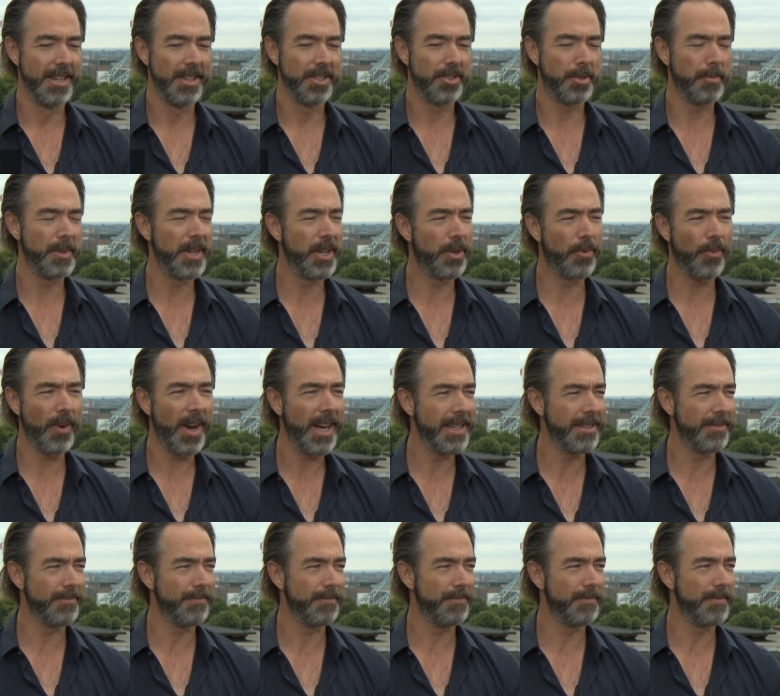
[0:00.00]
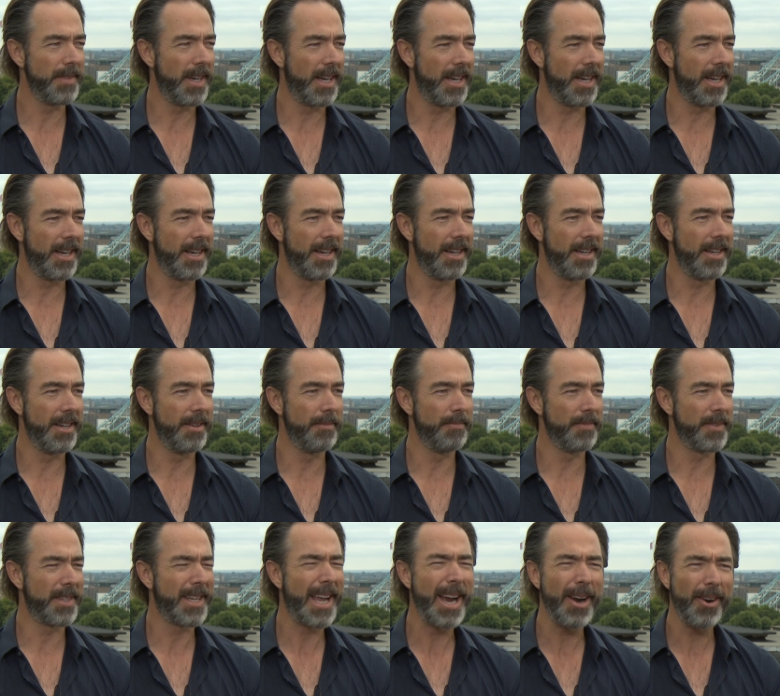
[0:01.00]
so many great
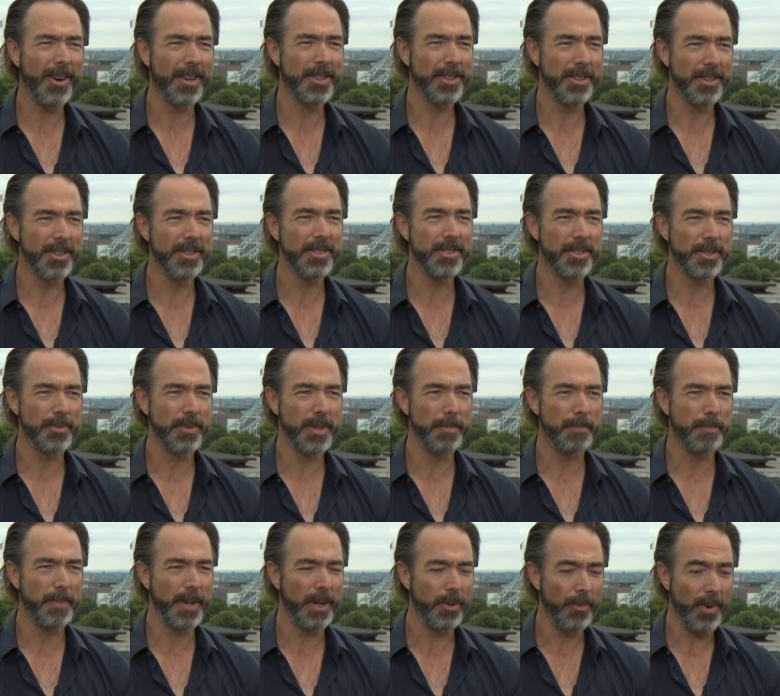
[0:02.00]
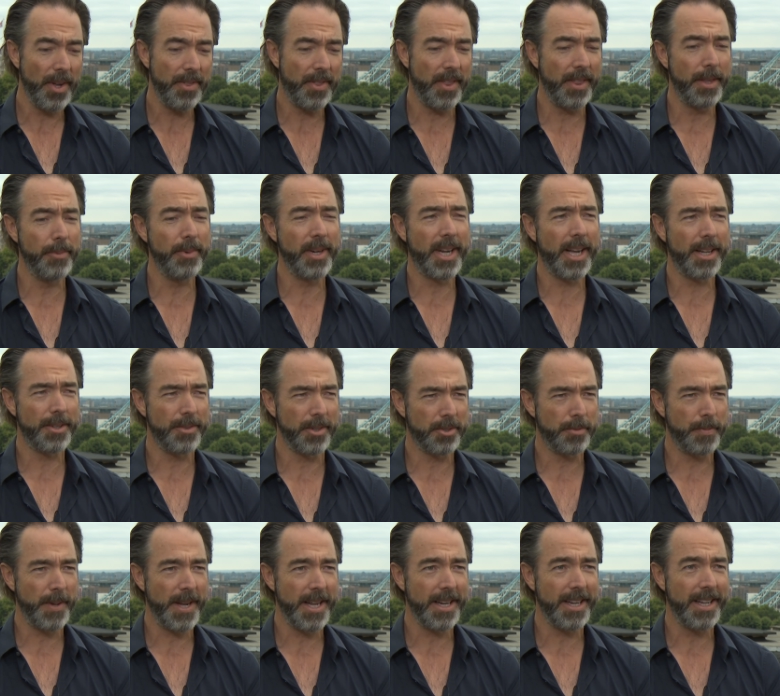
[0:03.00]
um, characters that we built with, and then we got to
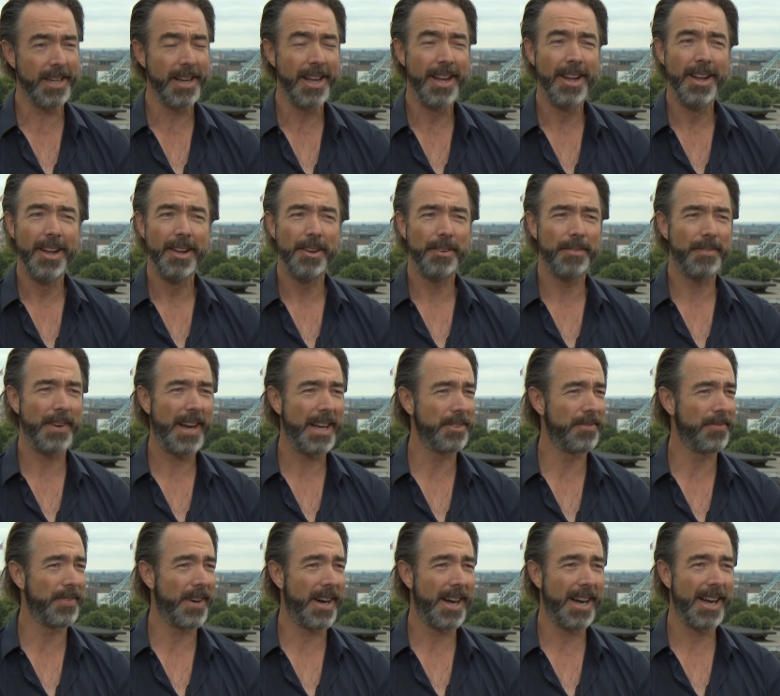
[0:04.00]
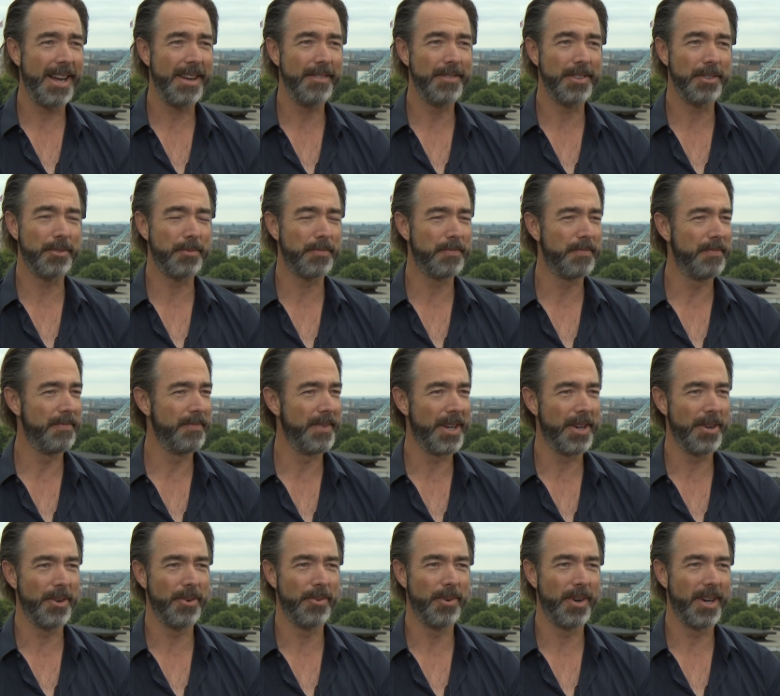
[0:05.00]
expand it. Fast Five is, you
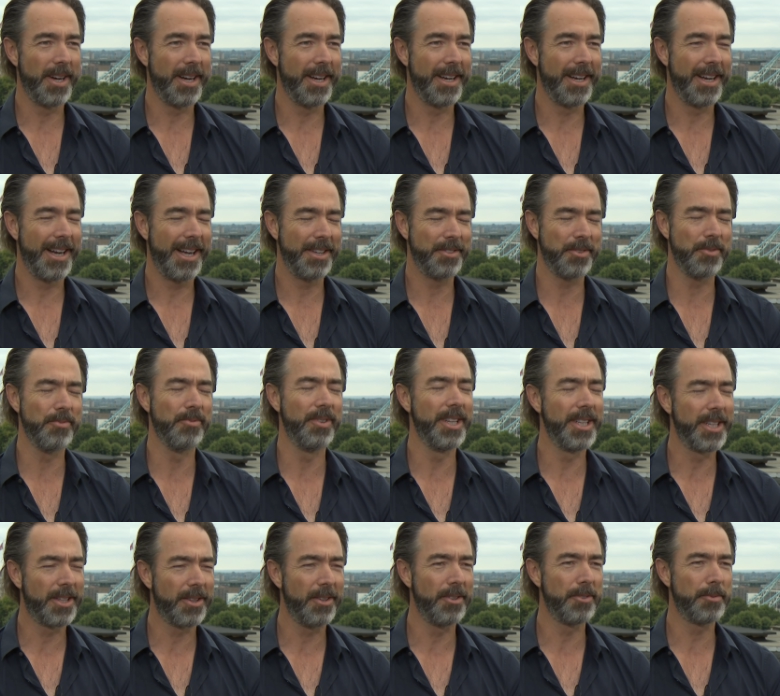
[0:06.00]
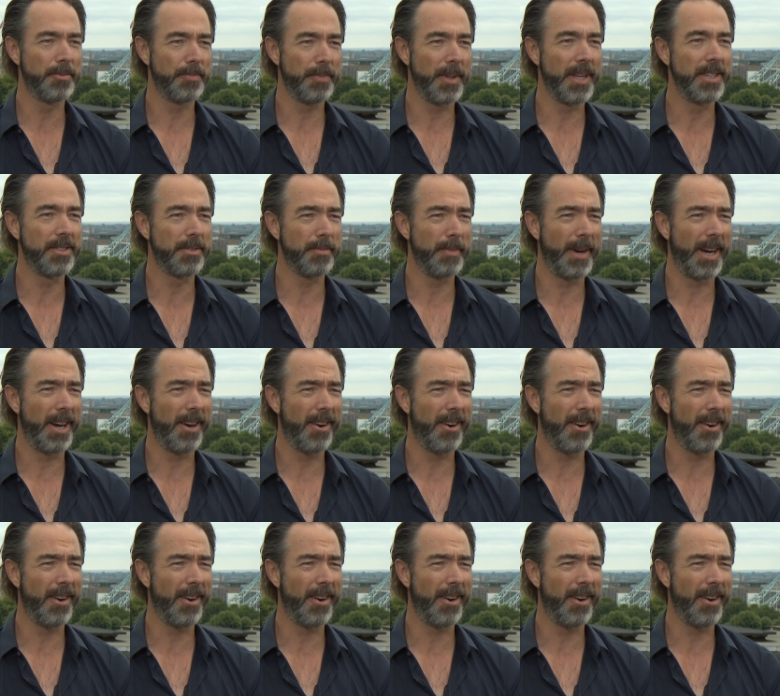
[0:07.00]
know, uh, has a really close place in my